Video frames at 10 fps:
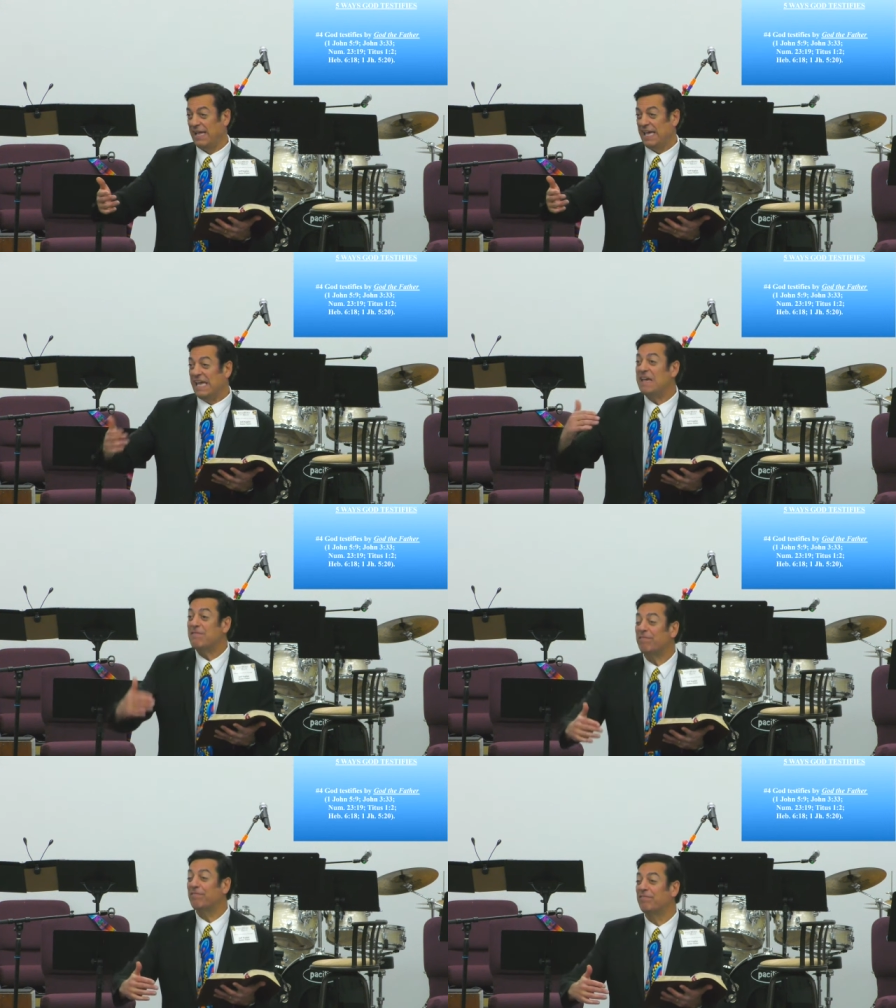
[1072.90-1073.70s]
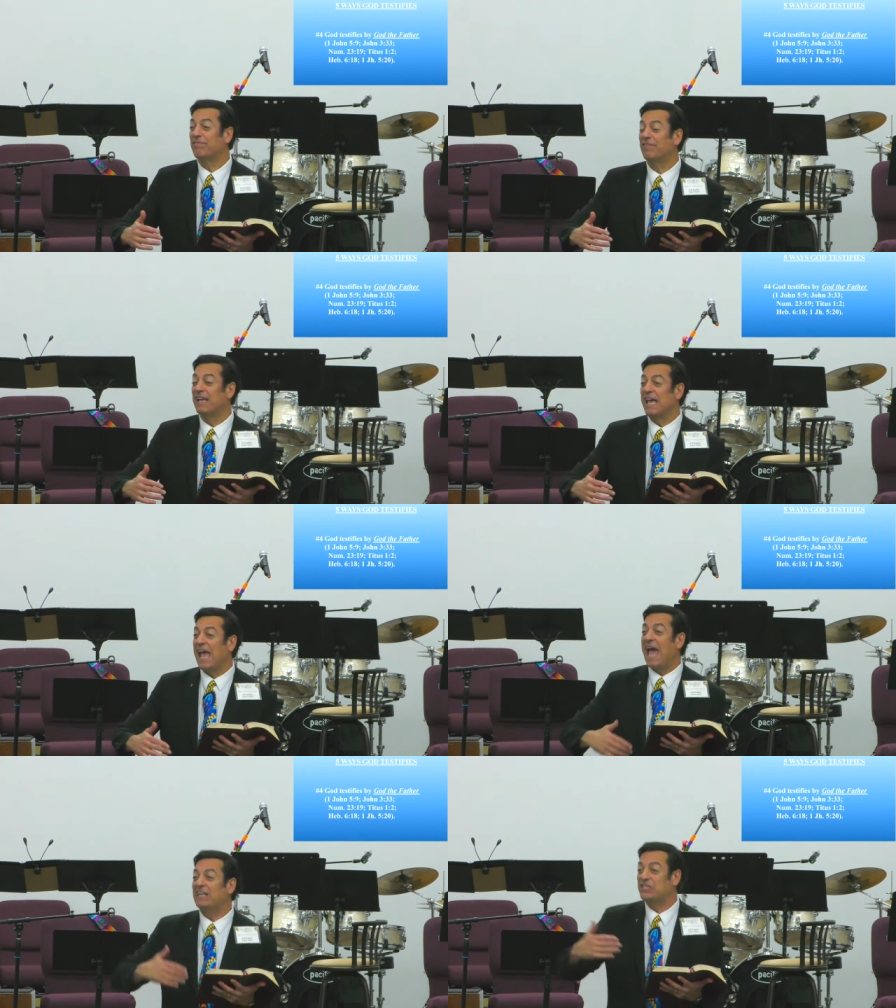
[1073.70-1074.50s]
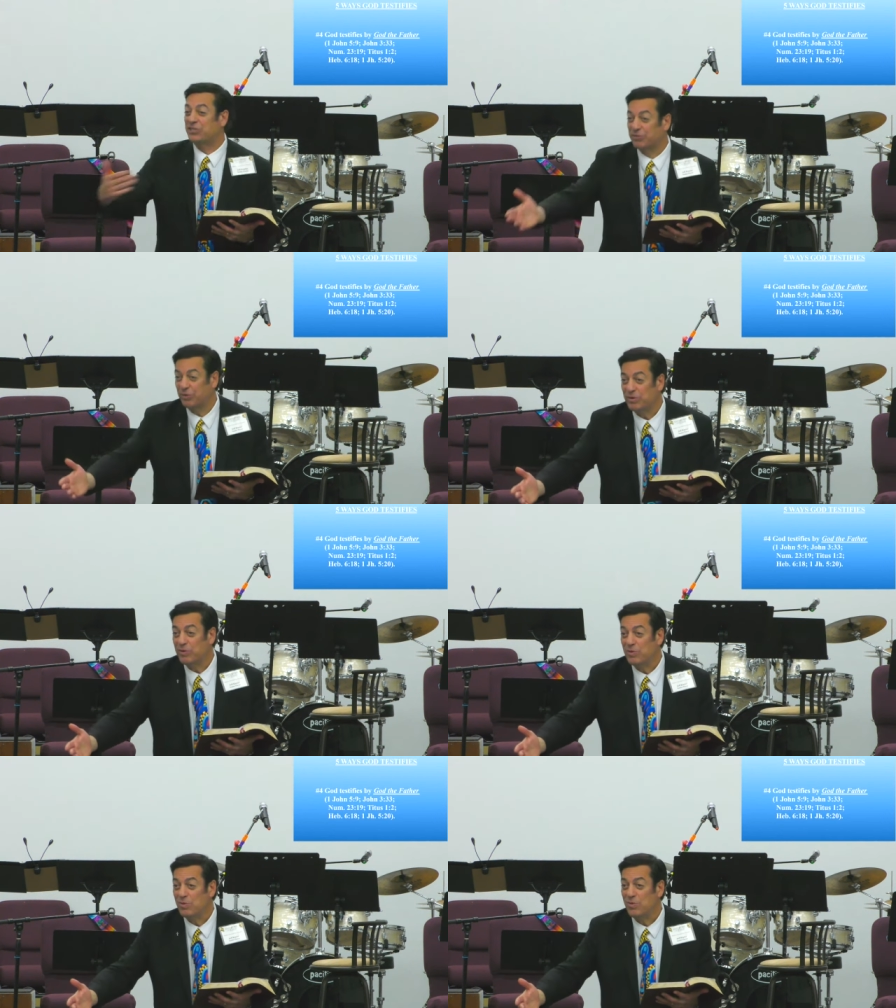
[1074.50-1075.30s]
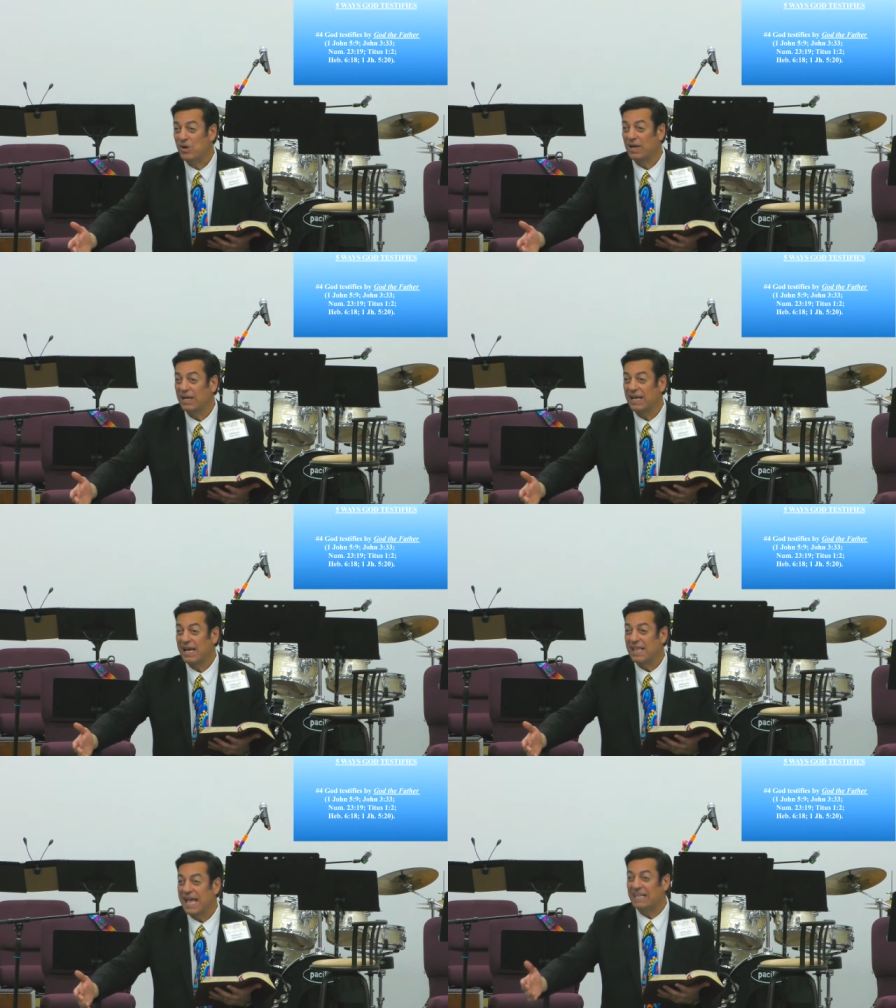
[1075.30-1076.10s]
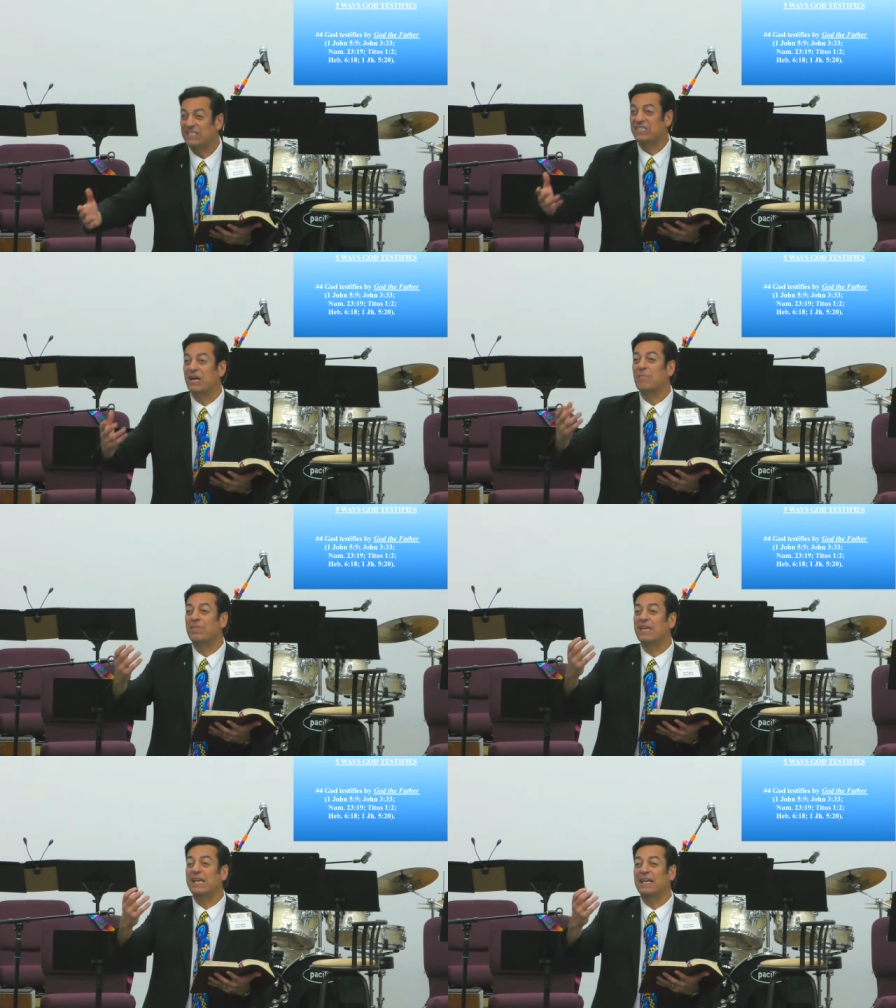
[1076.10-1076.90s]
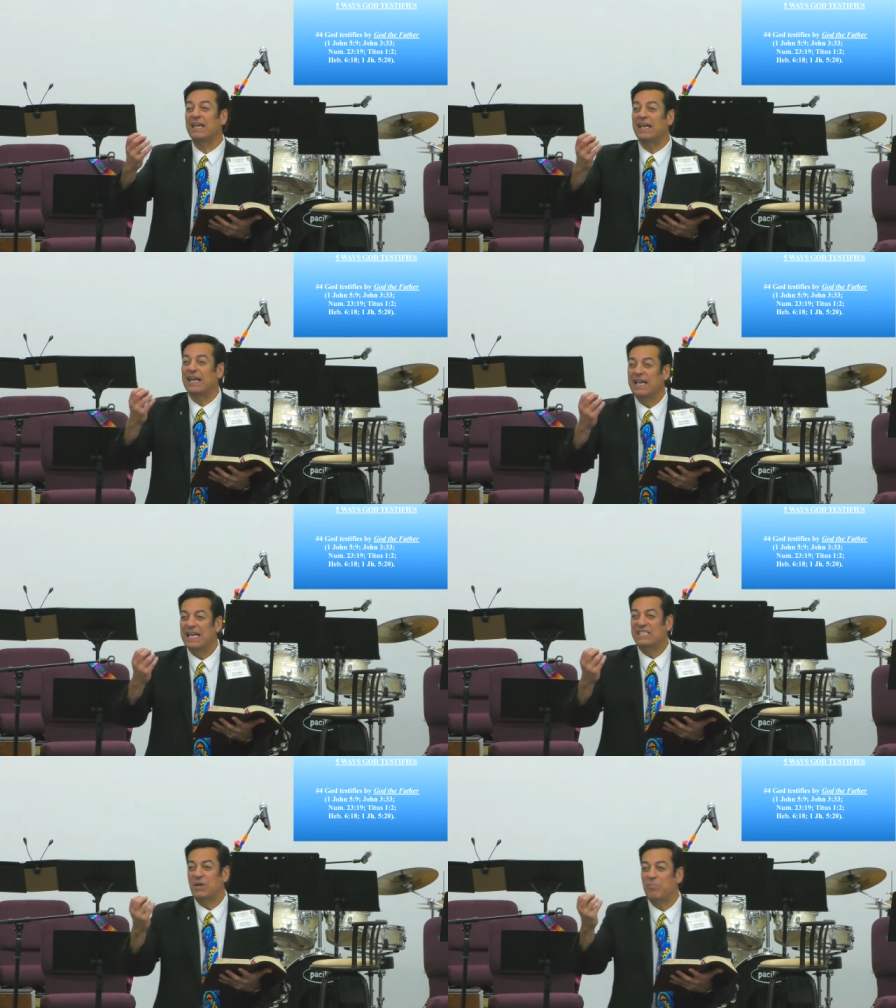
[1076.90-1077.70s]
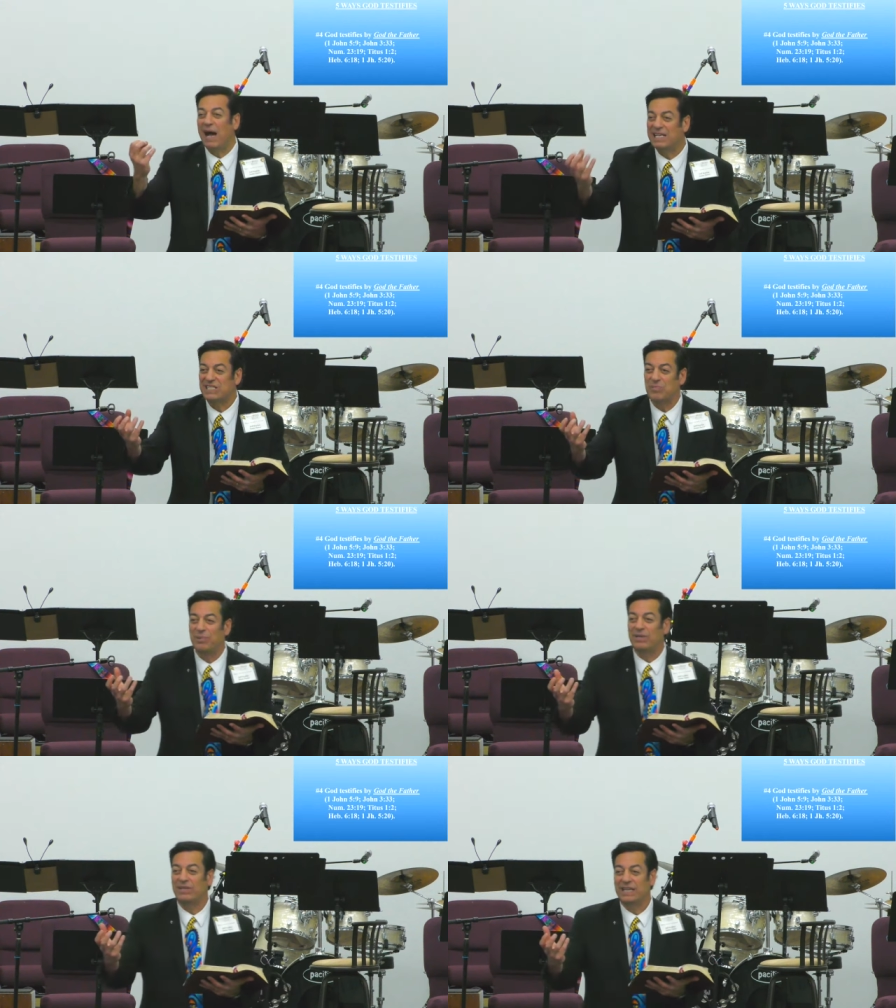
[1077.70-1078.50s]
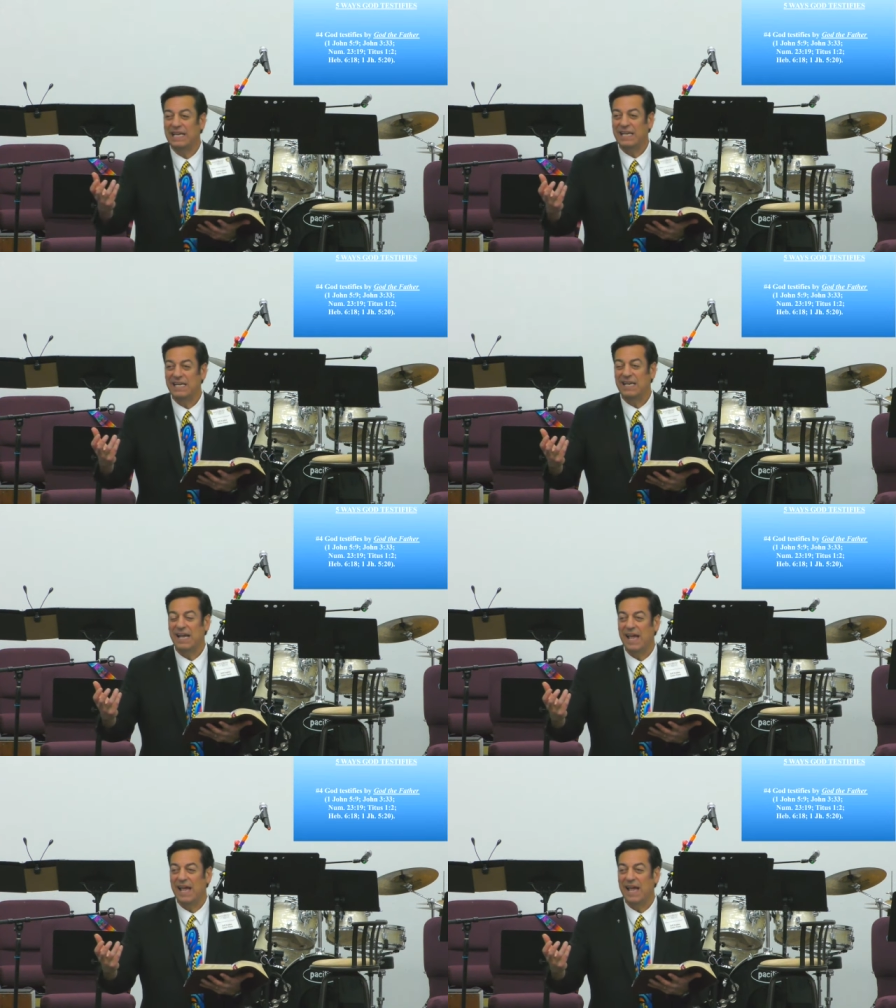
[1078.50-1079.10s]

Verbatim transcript: If, and it's true that something is a possibility,